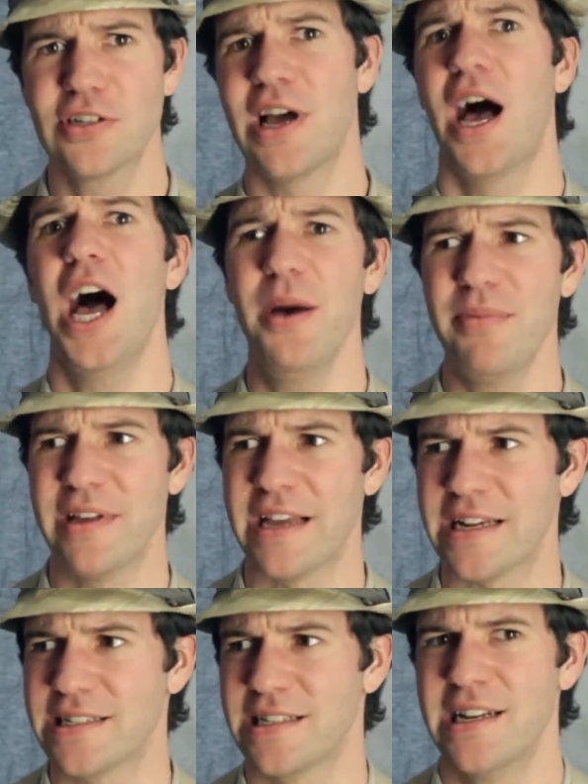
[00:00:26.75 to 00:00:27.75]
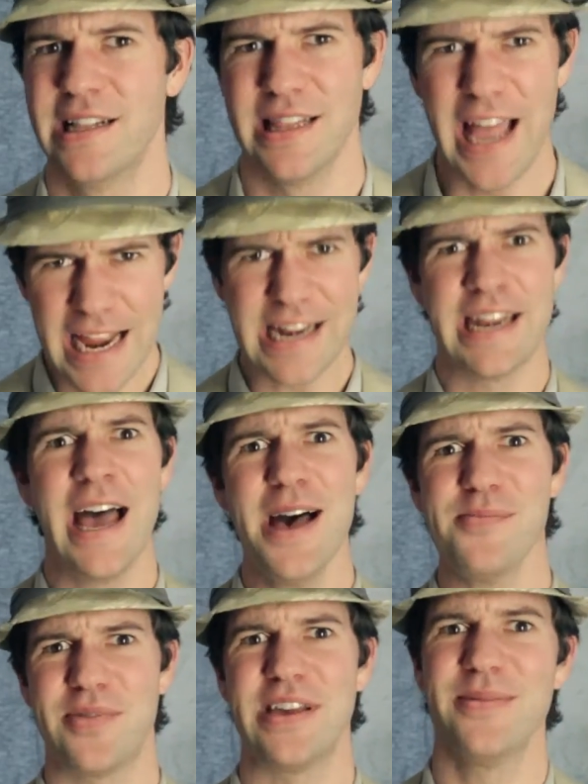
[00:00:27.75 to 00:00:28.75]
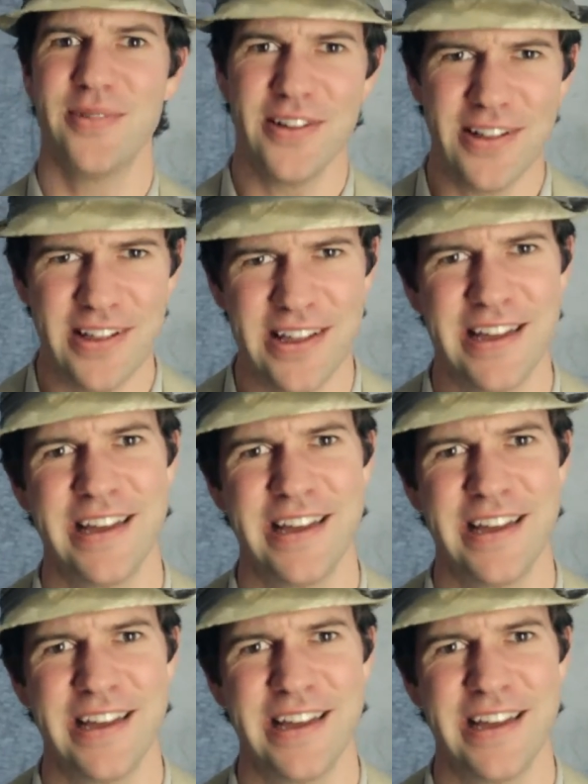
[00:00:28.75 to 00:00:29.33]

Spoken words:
topics. Lighten up, people!